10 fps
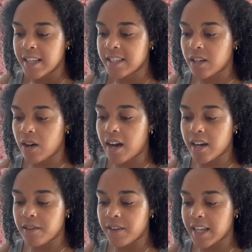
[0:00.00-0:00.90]
So
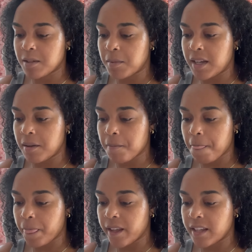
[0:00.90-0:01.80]
our investment
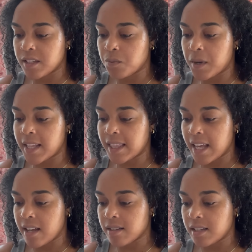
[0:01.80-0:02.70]
is
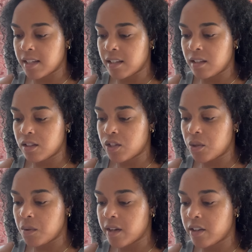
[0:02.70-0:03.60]

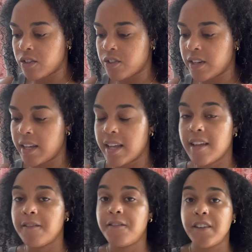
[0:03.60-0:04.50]

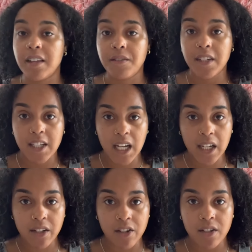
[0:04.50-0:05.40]

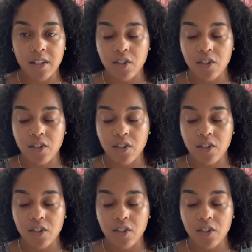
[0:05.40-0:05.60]
$1,250